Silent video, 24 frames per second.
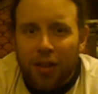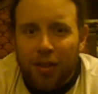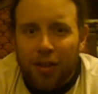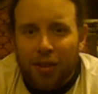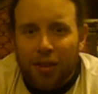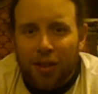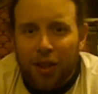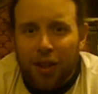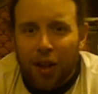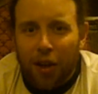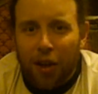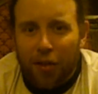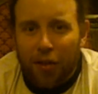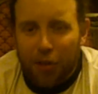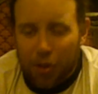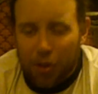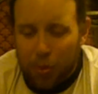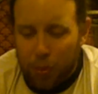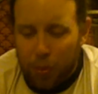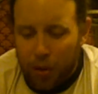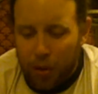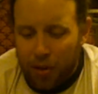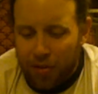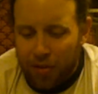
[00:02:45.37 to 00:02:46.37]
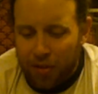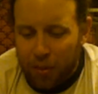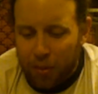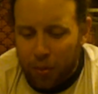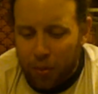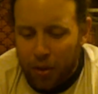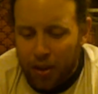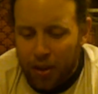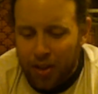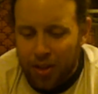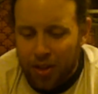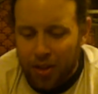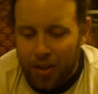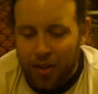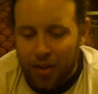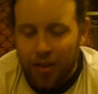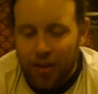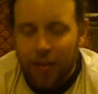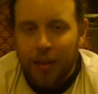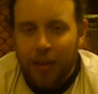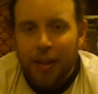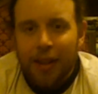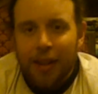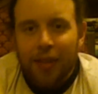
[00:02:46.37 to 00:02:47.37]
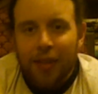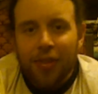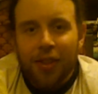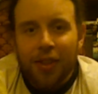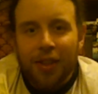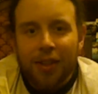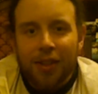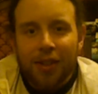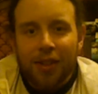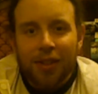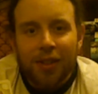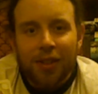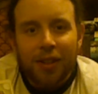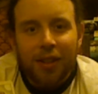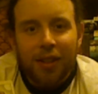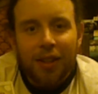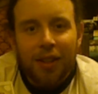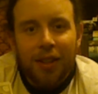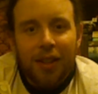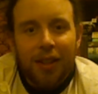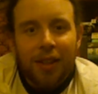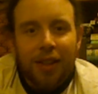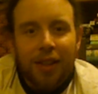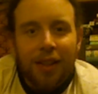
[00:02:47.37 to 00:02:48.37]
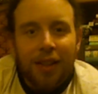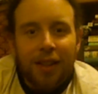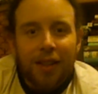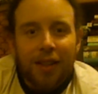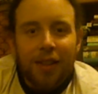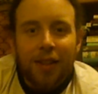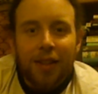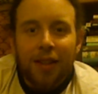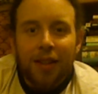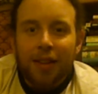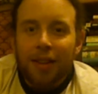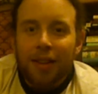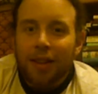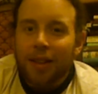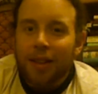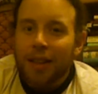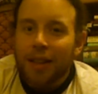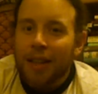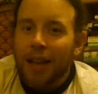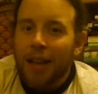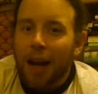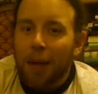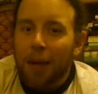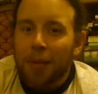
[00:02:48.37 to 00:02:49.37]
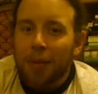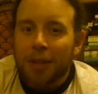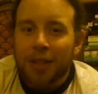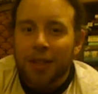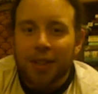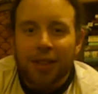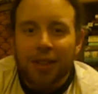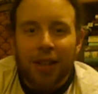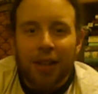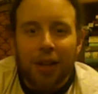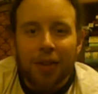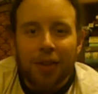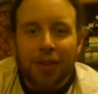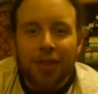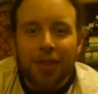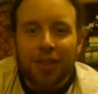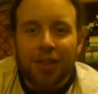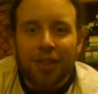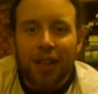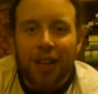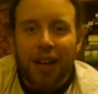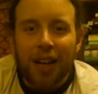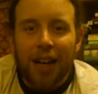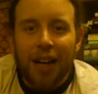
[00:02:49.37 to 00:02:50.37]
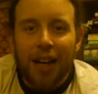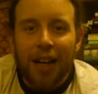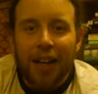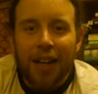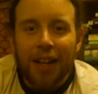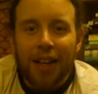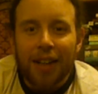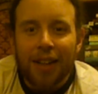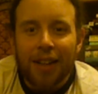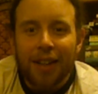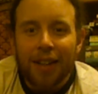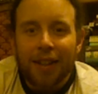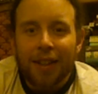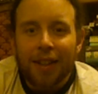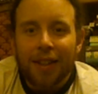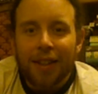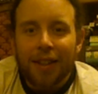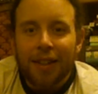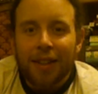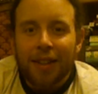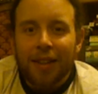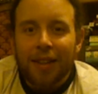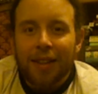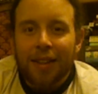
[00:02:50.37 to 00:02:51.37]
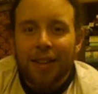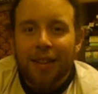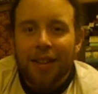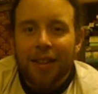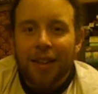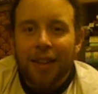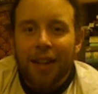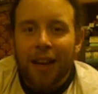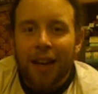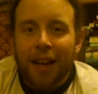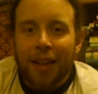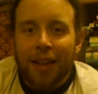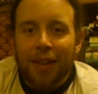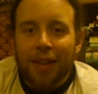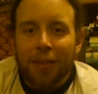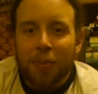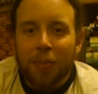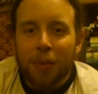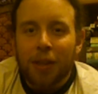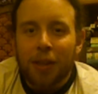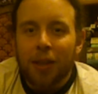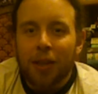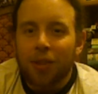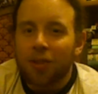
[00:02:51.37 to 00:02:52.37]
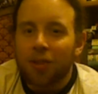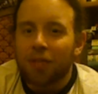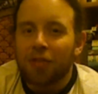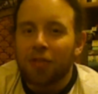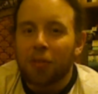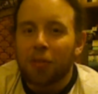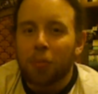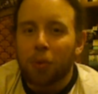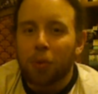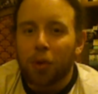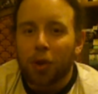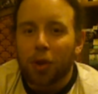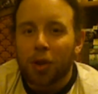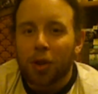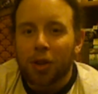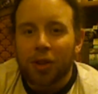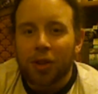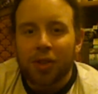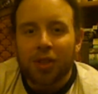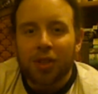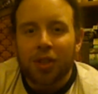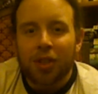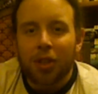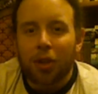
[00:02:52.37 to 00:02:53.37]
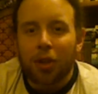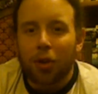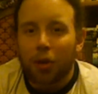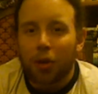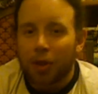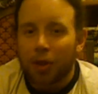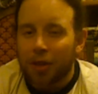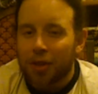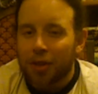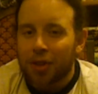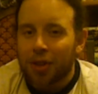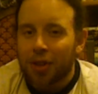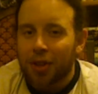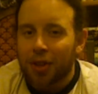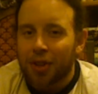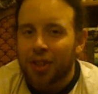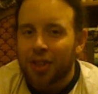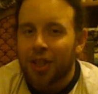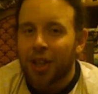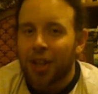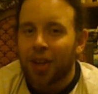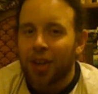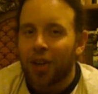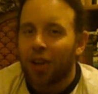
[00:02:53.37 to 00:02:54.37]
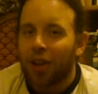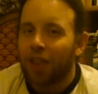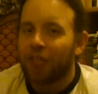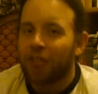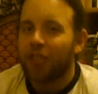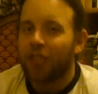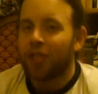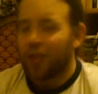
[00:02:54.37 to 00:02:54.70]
covers part of the picture. The caption is outside, and because of the borders, the corners aren't cut off.